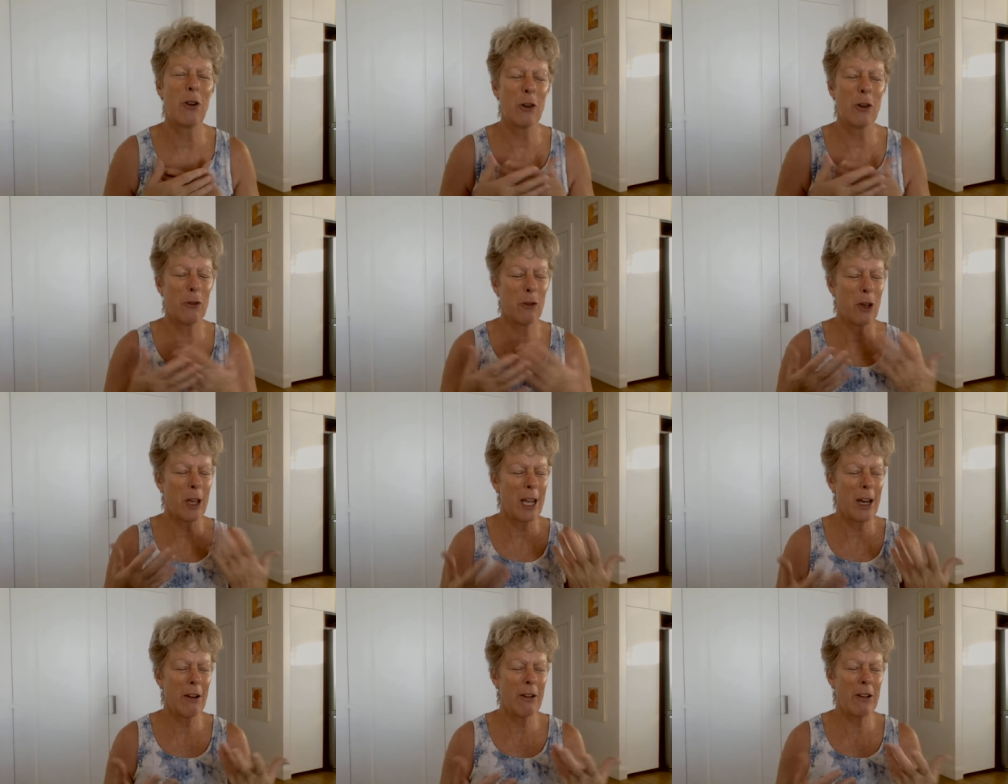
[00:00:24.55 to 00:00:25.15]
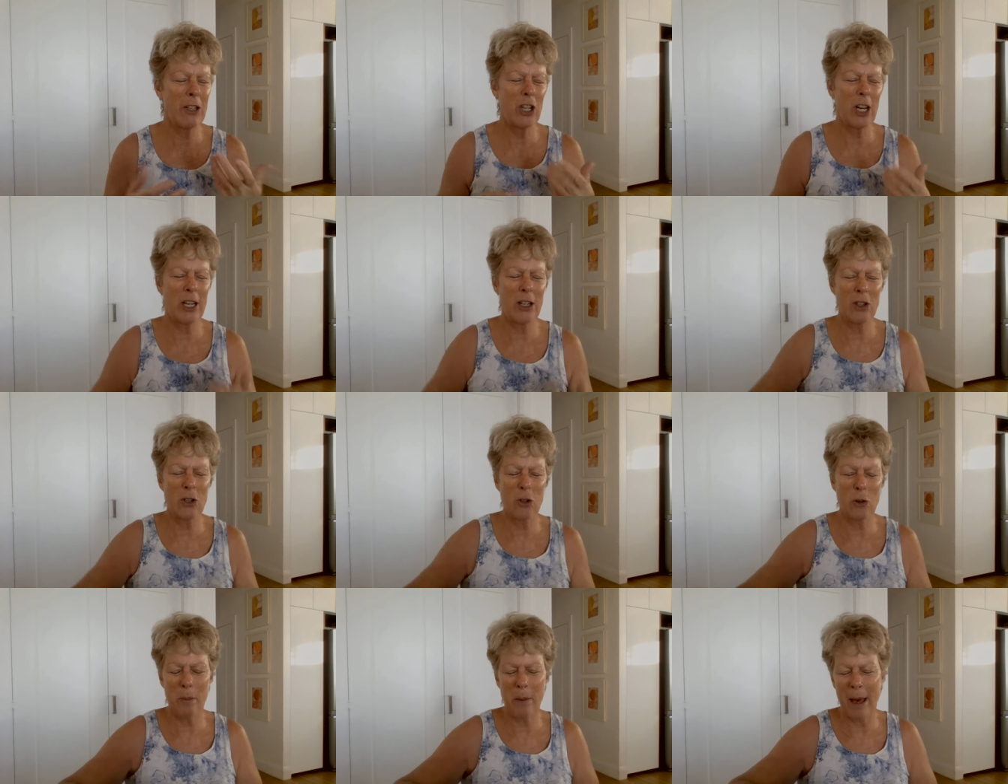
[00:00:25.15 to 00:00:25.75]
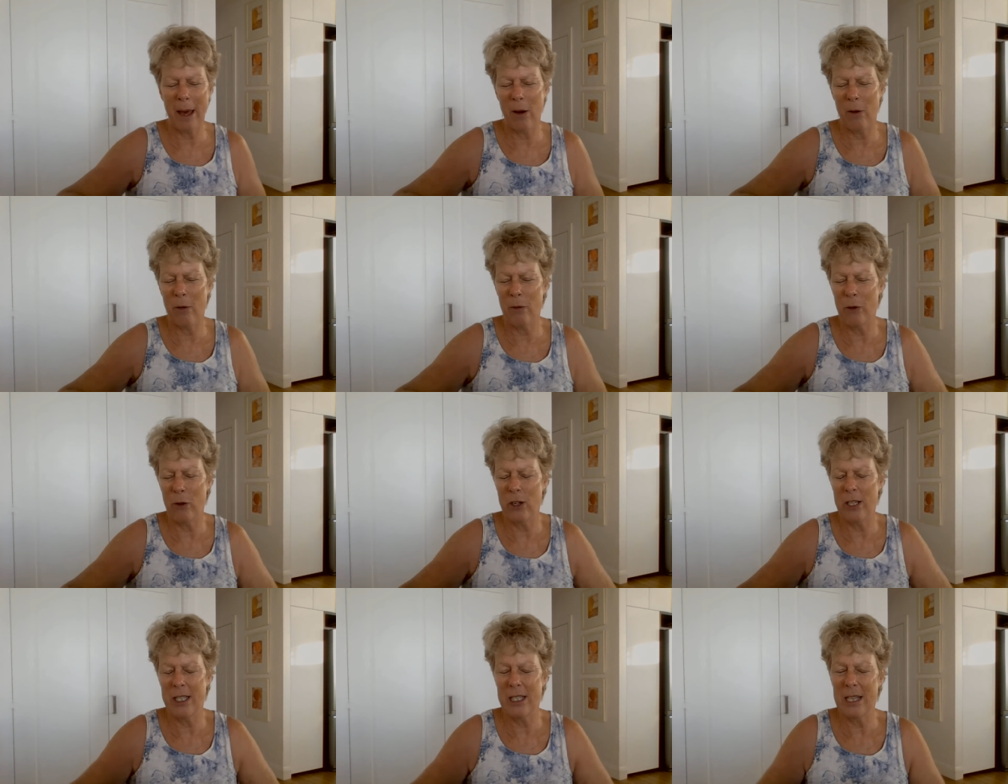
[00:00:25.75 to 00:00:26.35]
Or if you hear a gentle male
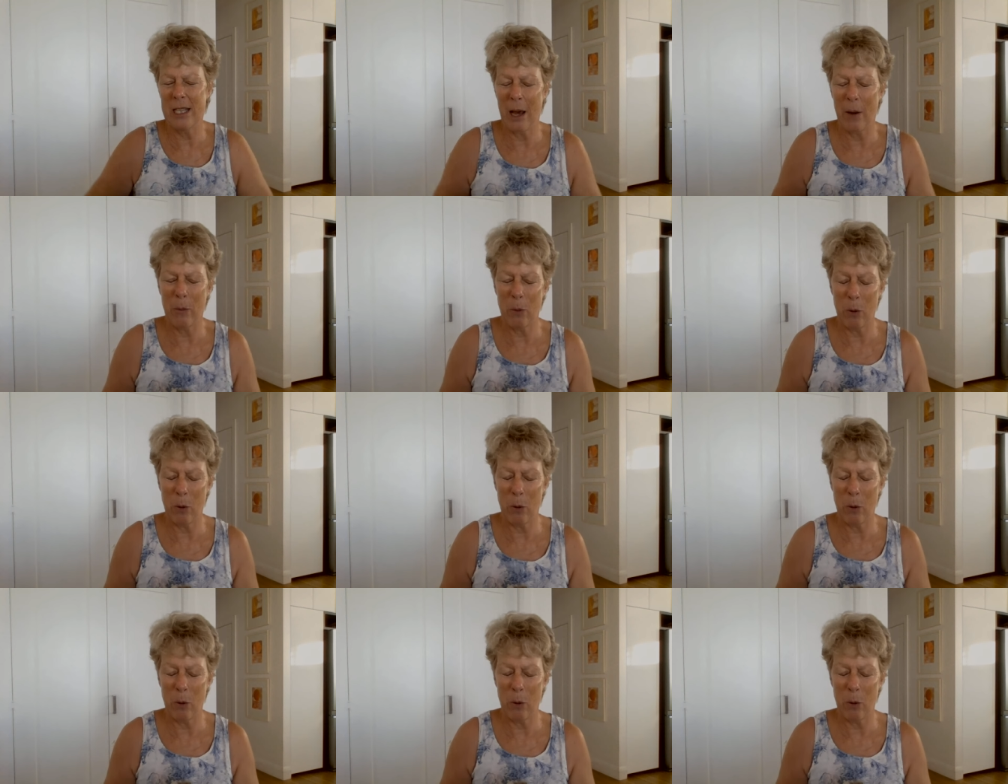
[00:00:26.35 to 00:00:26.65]
voice,